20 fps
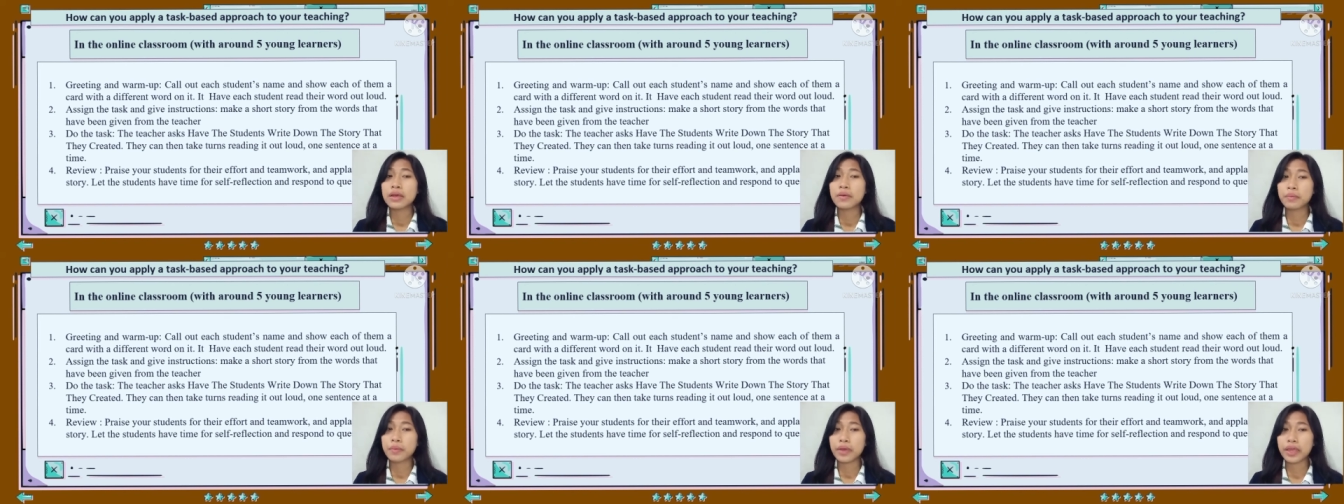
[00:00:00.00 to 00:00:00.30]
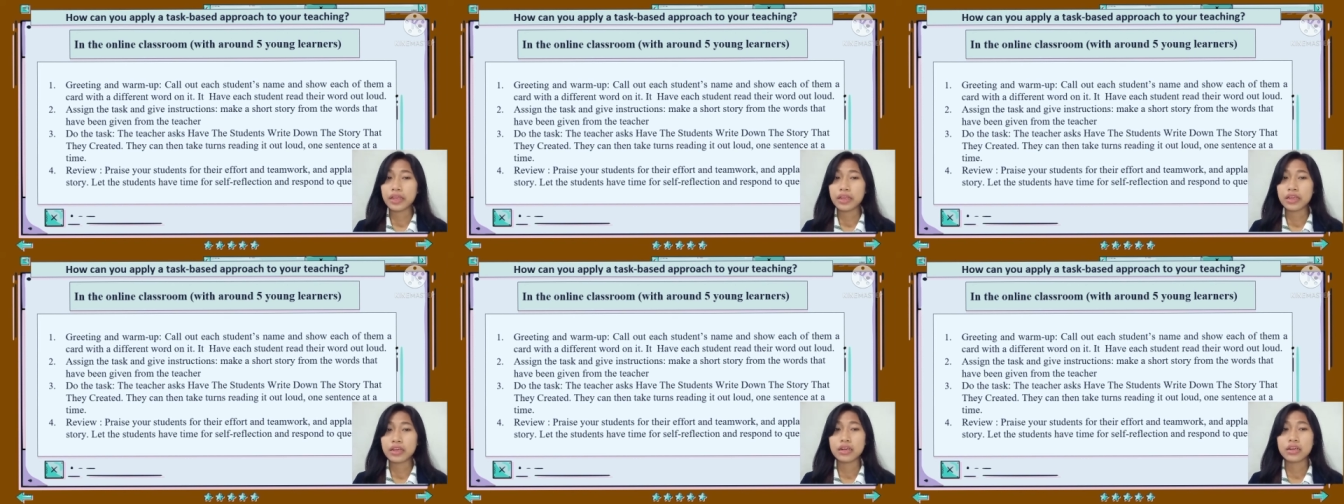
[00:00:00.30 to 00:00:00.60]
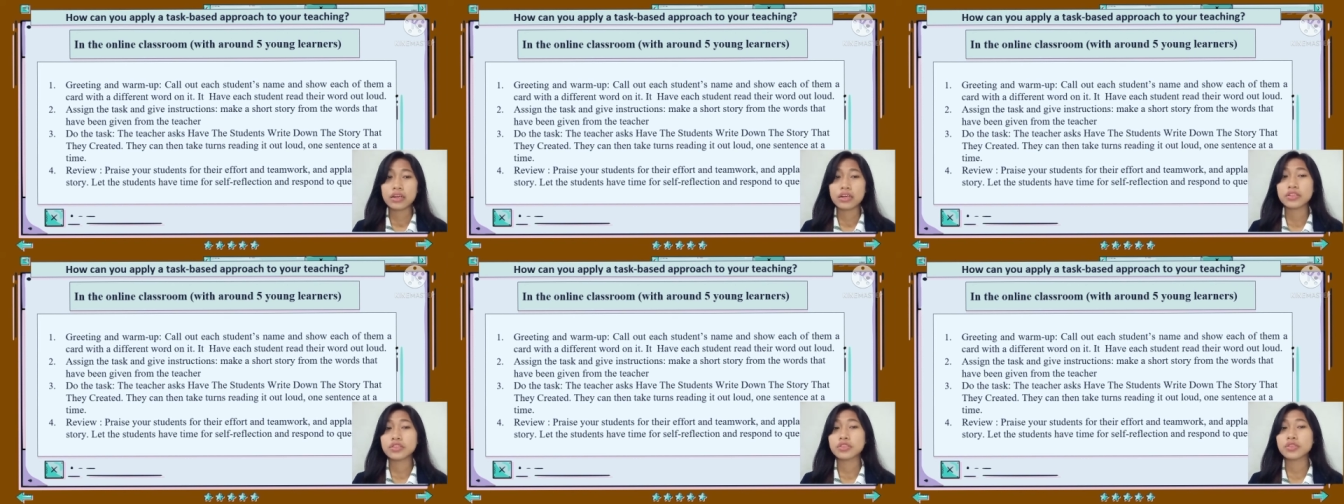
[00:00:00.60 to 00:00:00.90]
Make
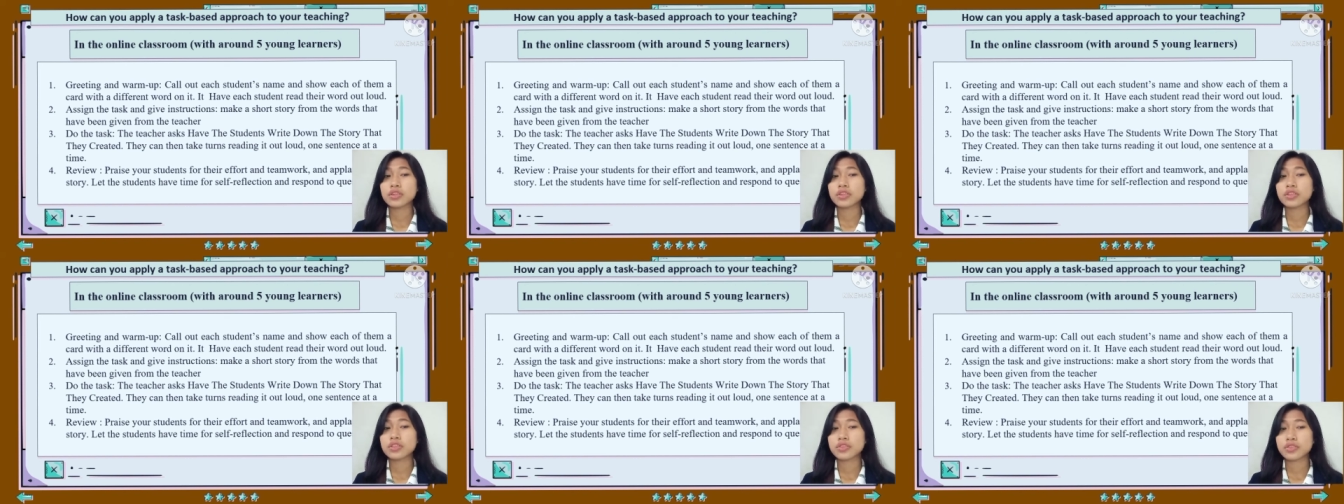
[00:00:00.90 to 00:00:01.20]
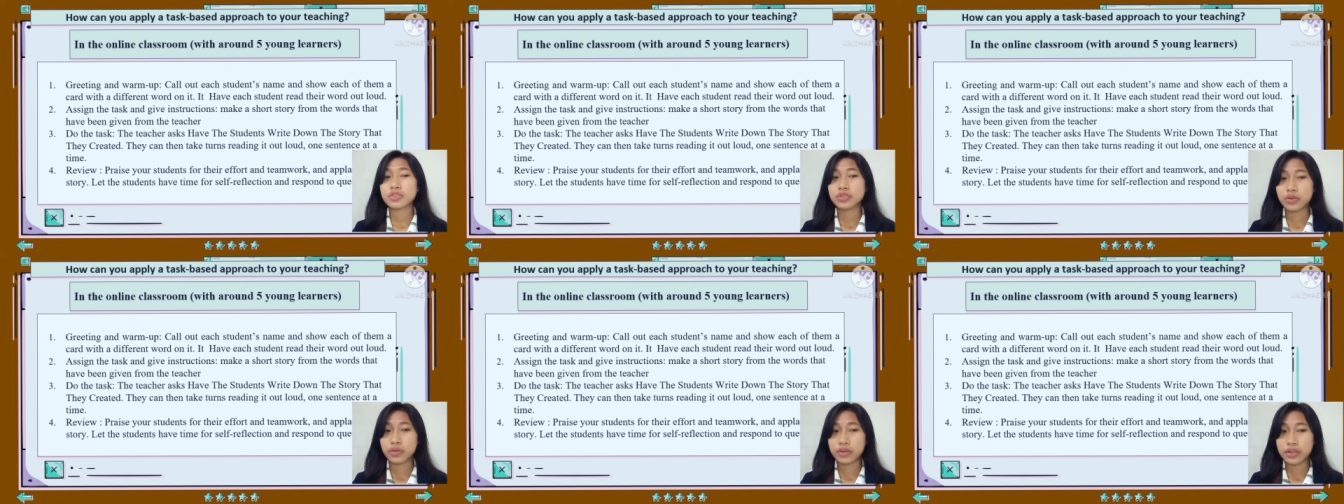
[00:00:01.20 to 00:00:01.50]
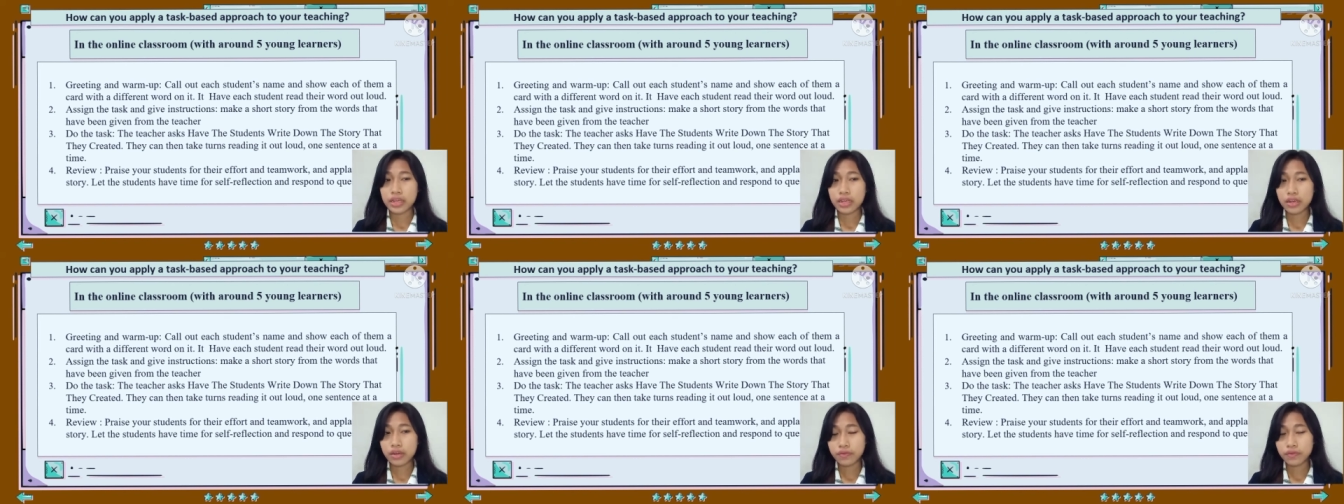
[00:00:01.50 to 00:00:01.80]
a short
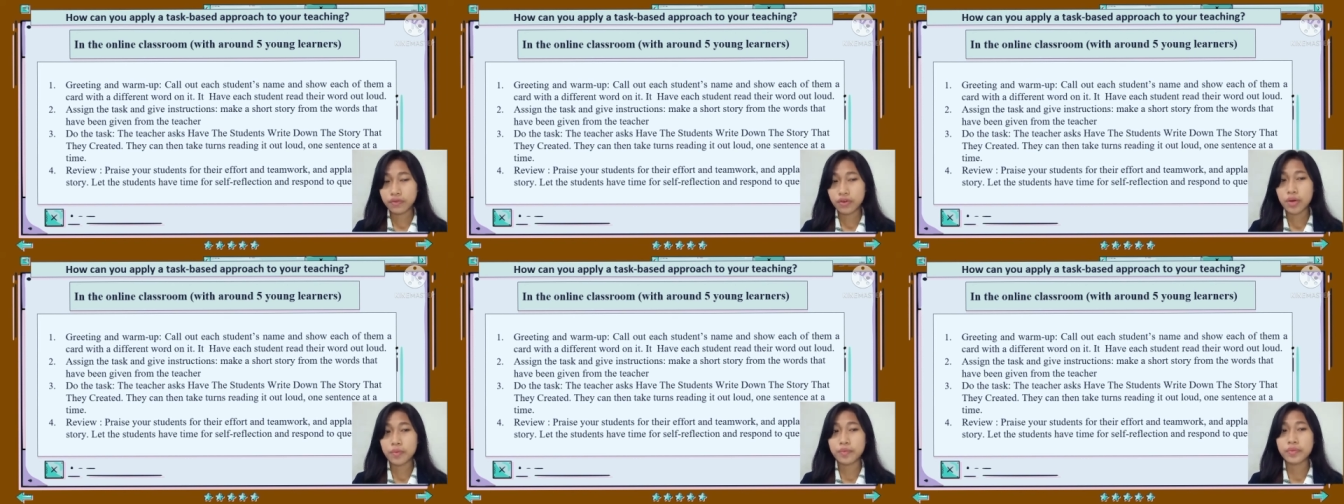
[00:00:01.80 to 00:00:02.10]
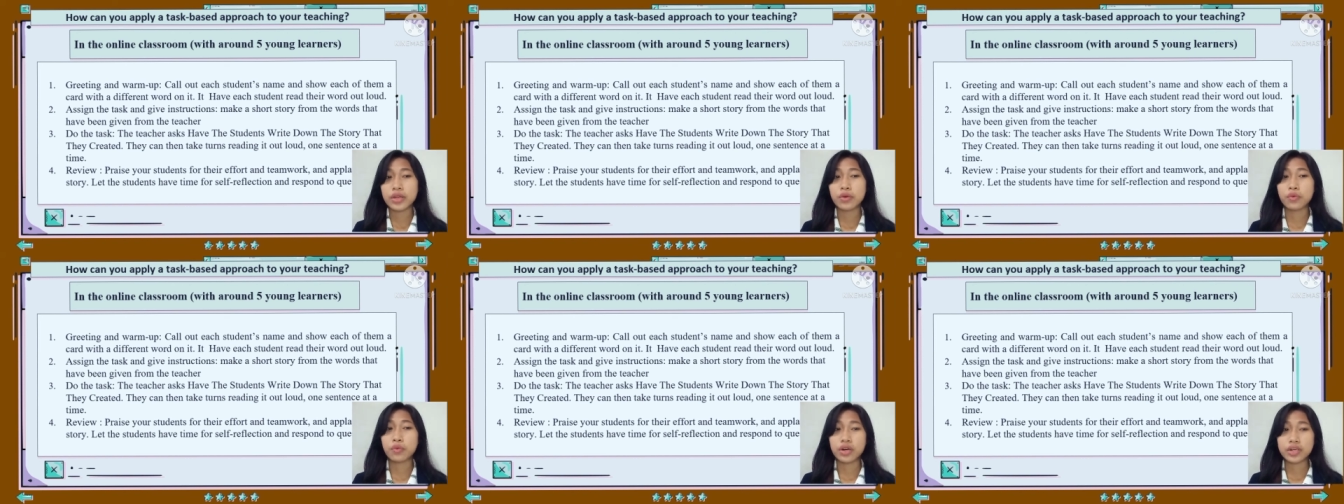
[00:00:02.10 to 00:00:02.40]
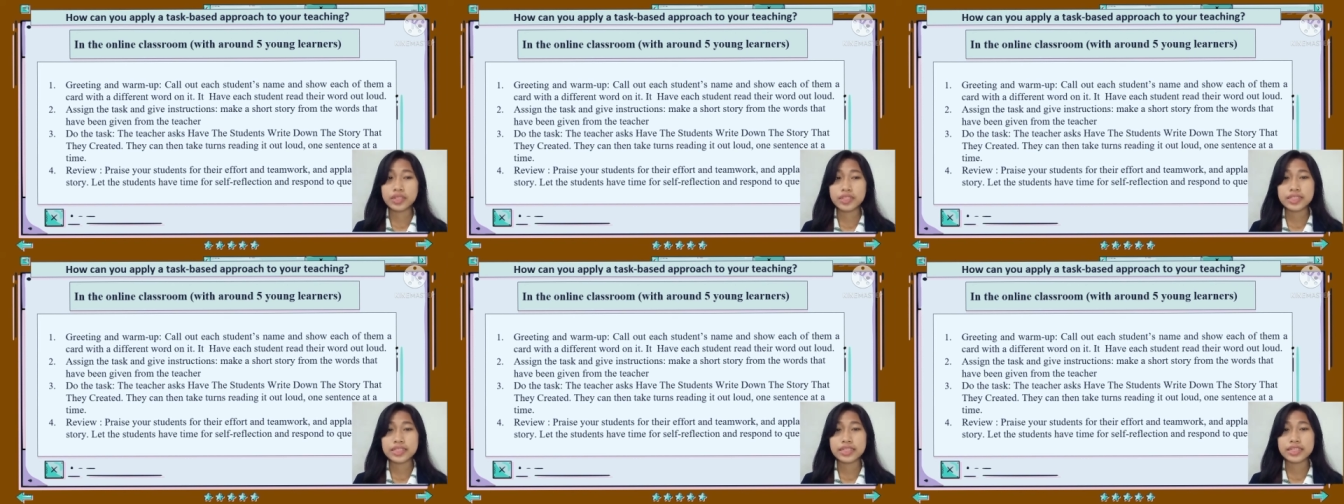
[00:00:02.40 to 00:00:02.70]
story from the
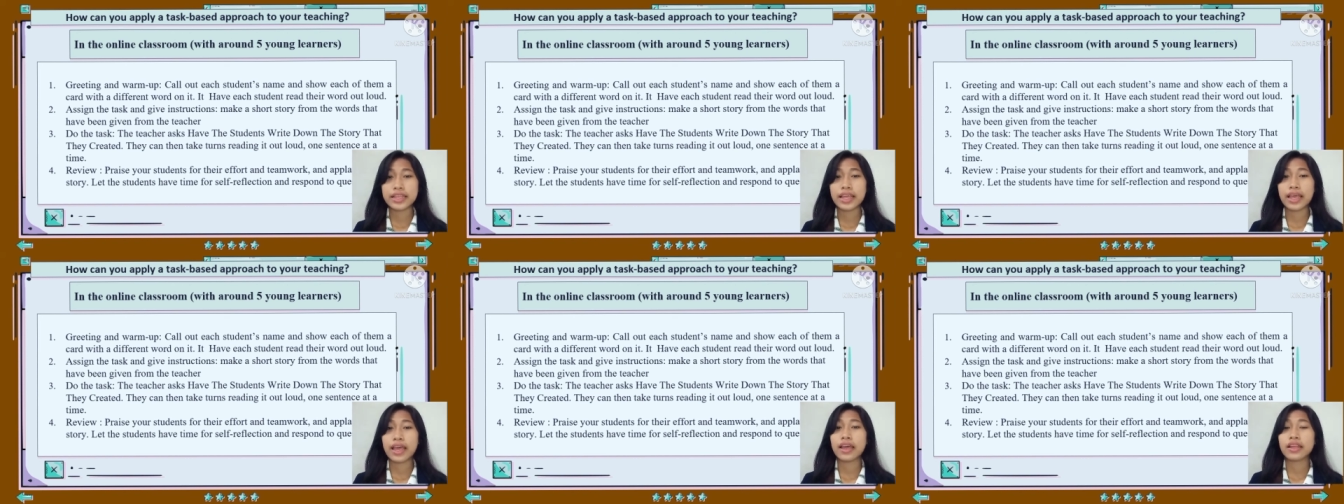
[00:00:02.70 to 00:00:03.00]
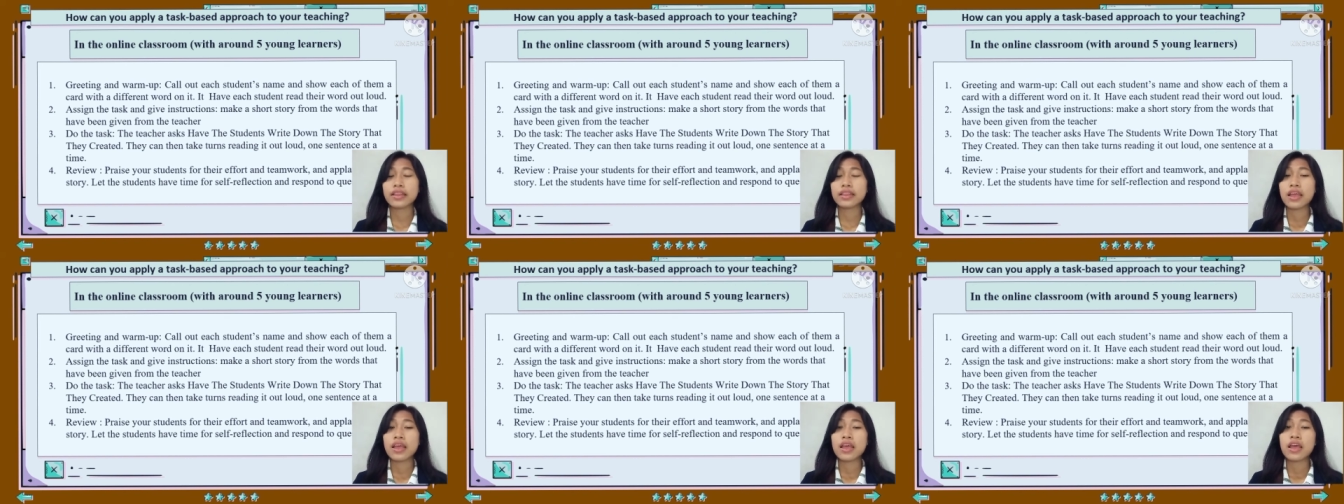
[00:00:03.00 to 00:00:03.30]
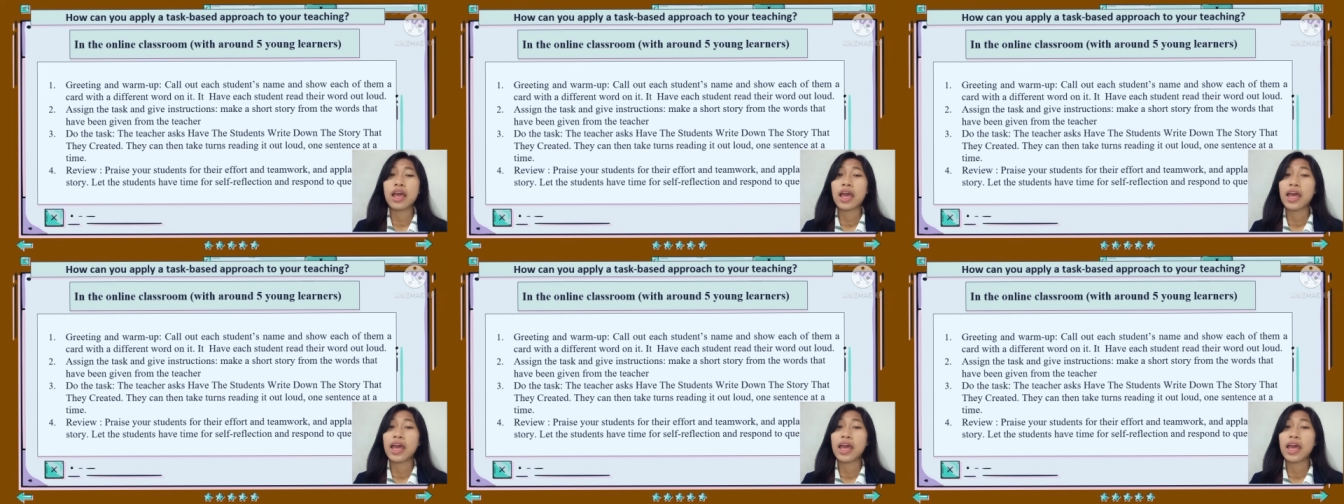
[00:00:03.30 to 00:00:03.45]
words that